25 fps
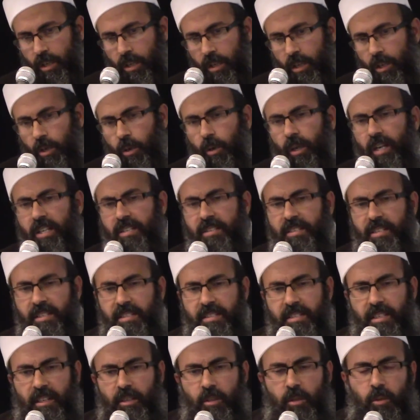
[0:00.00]
or a
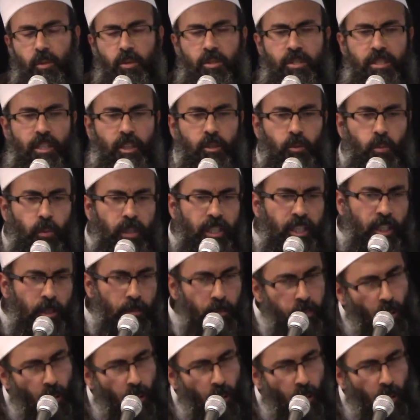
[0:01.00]
sister who's not wearing